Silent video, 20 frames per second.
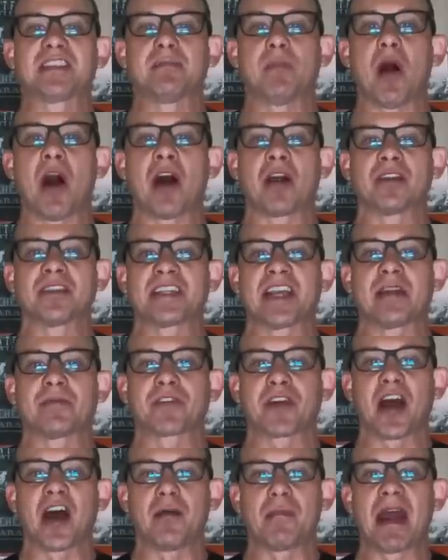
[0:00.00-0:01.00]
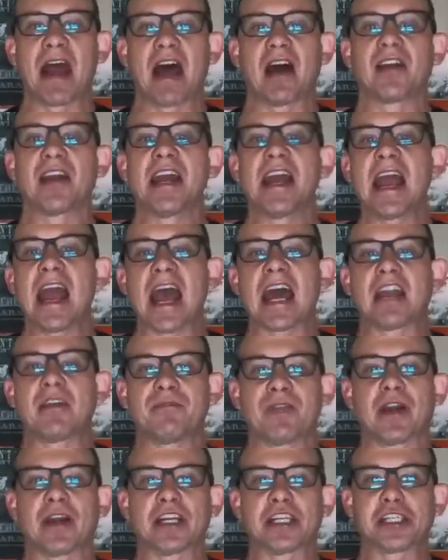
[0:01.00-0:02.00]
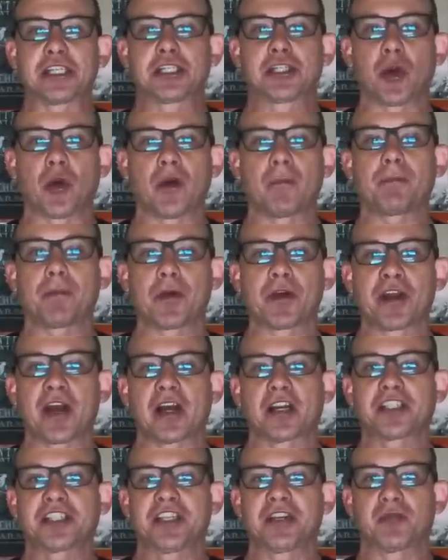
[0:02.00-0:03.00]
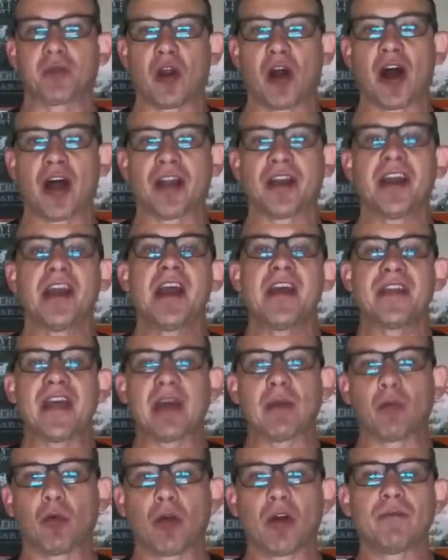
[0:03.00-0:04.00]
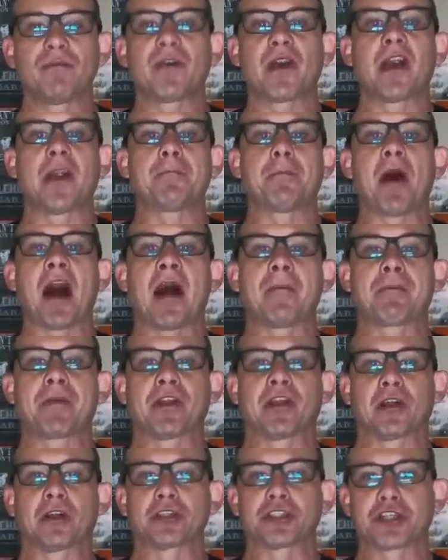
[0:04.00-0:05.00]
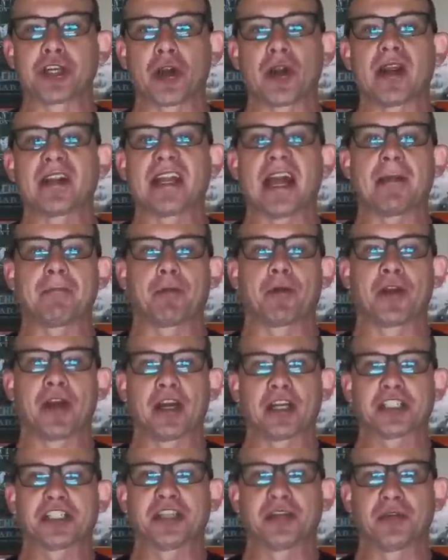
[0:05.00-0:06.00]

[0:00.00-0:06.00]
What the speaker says: models that have come out, had a very short production run. They weren't very popular during that production